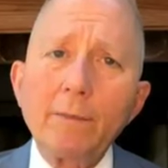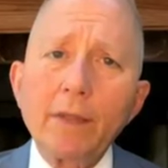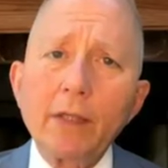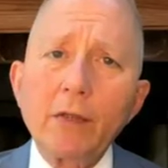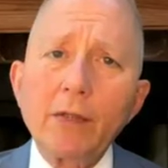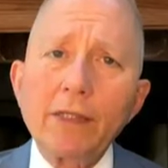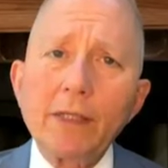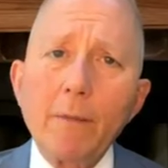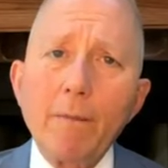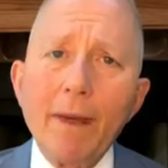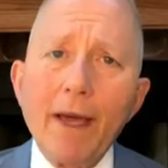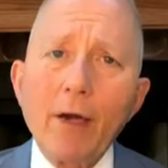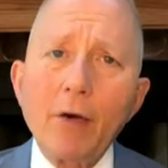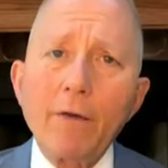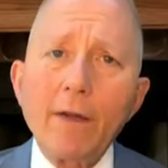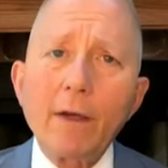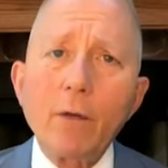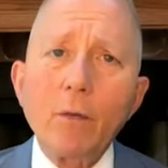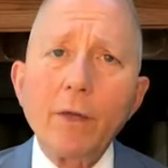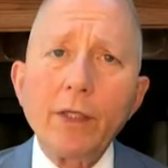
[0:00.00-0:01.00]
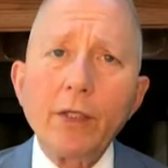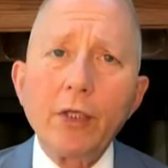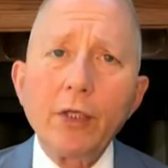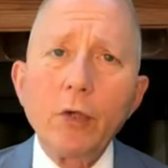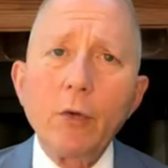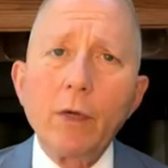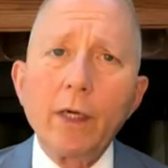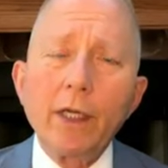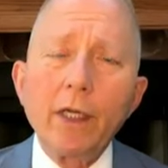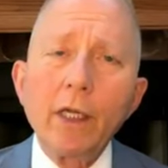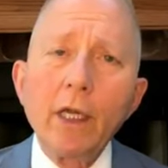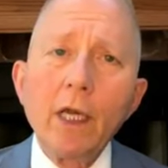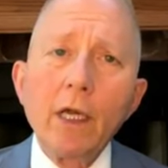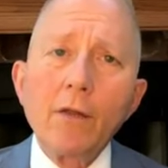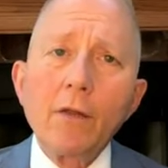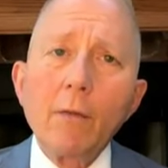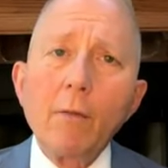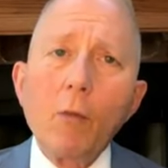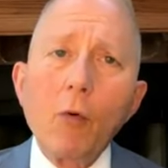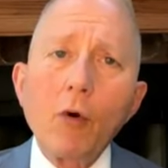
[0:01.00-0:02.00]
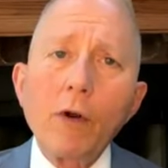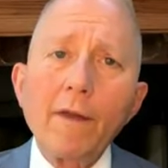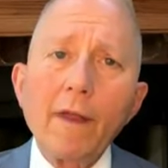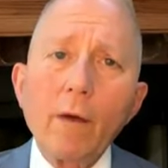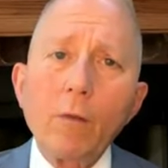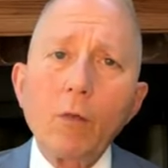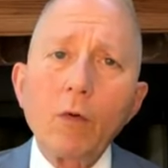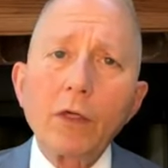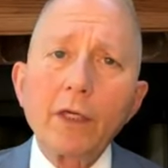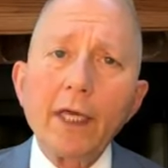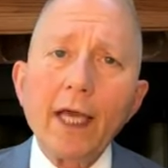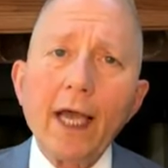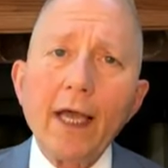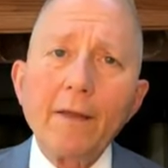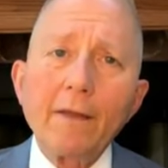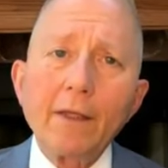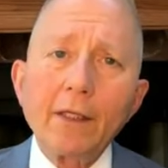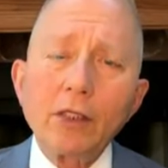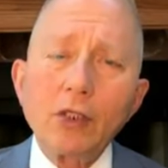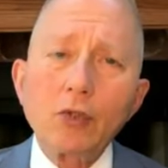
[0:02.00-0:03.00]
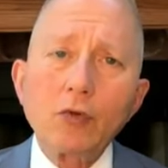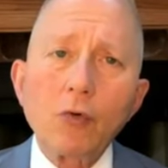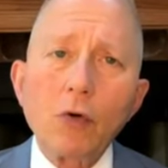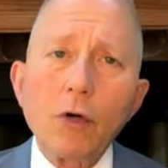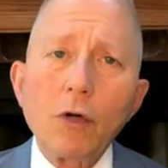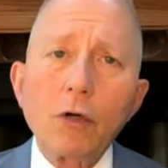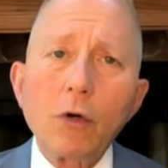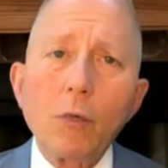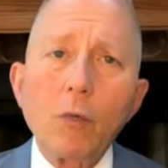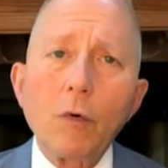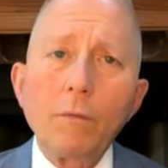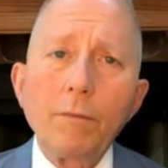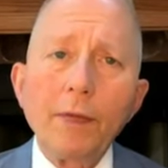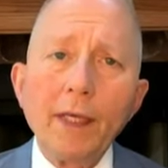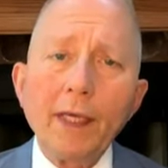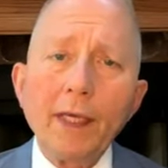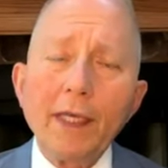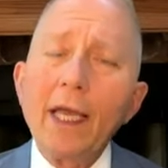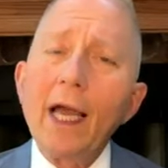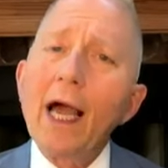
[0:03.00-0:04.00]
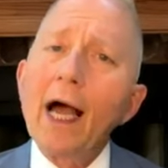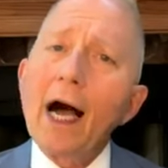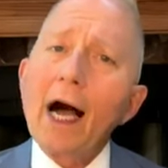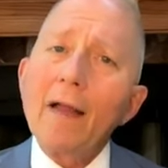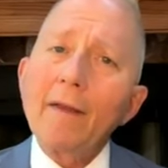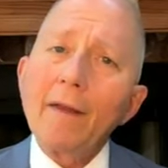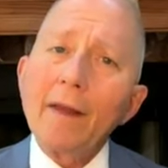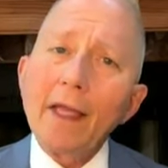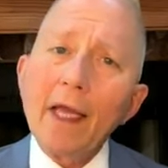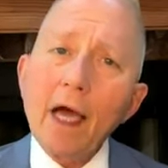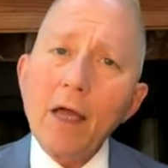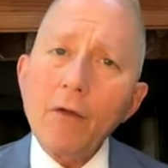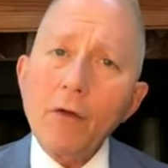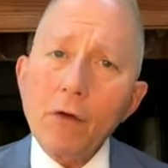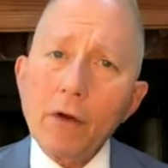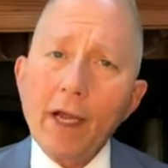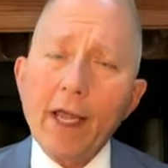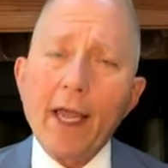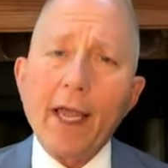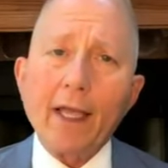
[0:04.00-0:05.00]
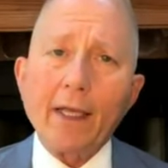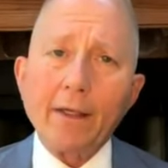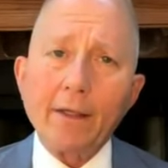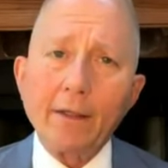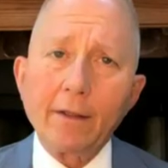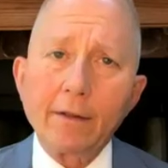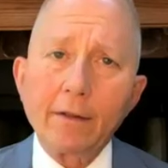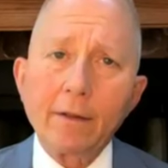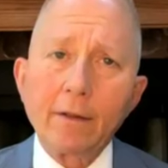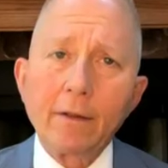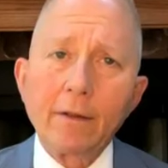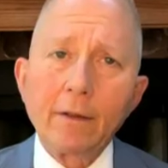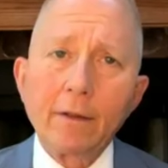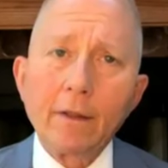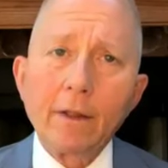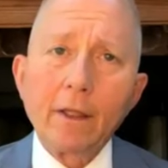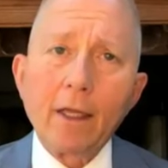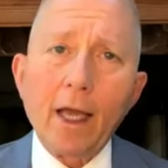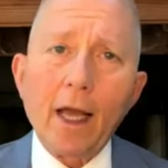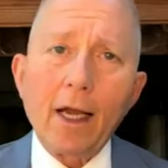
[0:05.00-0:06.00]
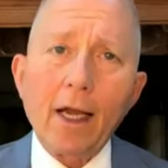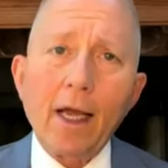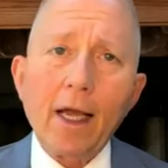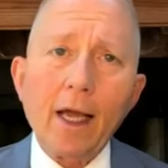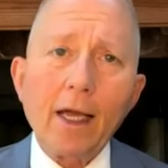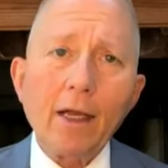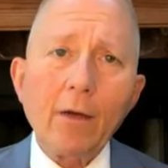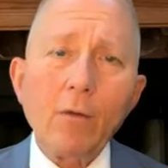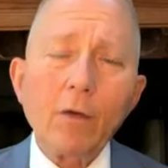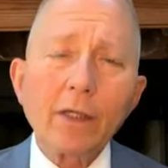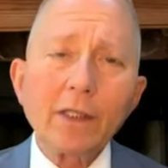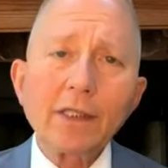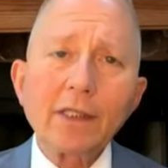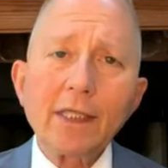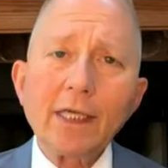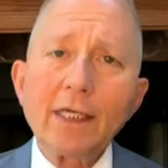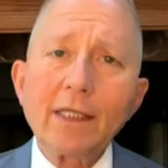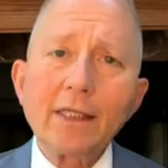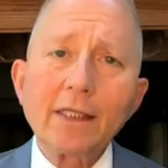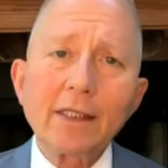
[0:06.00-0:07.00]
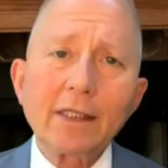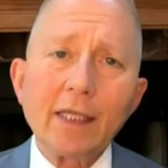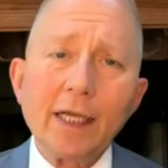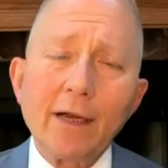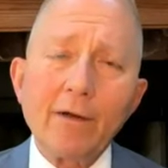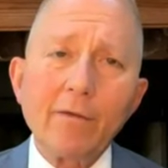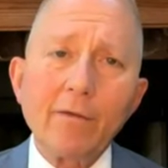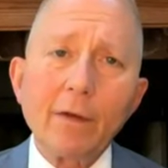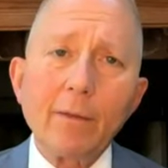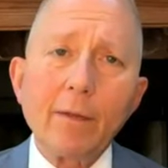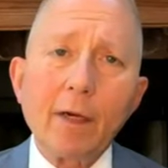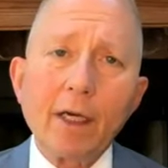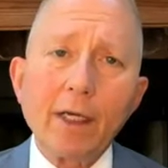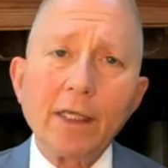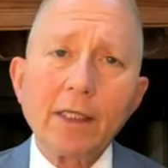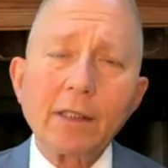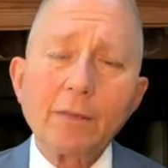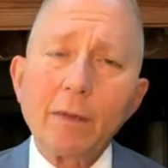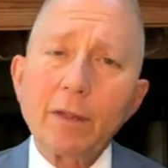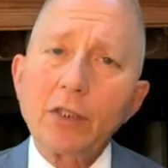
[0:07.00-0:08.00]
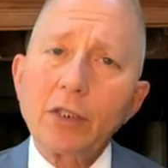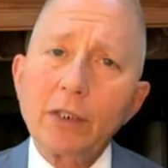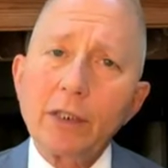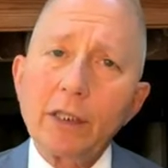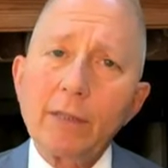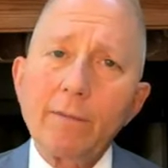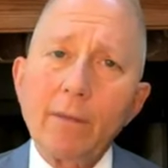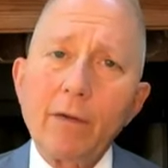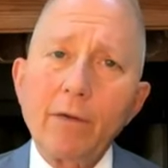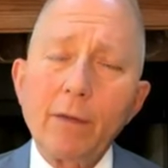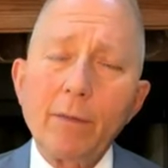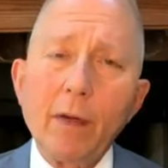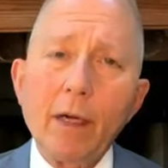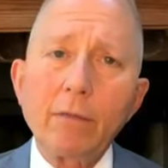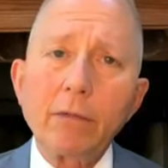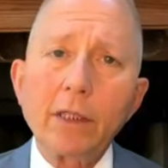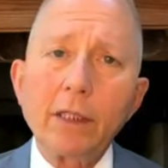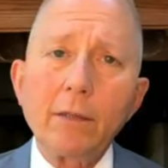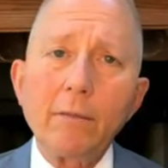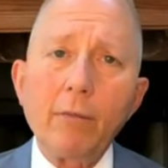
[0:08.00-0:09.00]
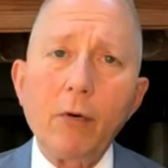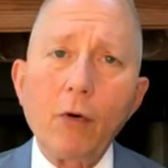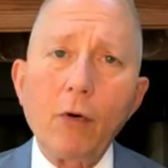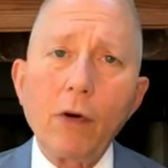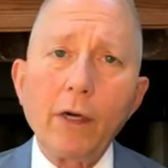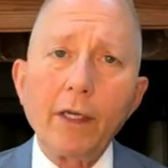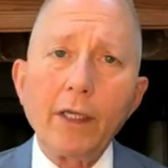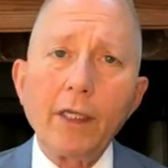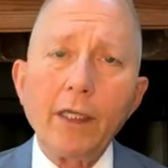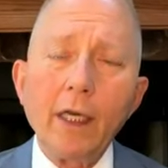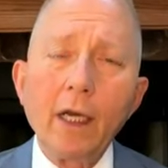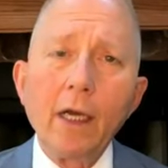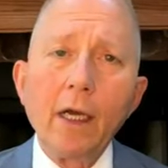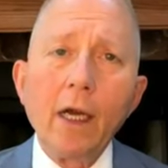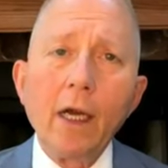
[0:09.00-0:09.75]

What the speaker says: because the better that we do it, the more that we'll get and the stronger we'll be. On the other hand, and I want to say this to everybody, especially in my Republican Party,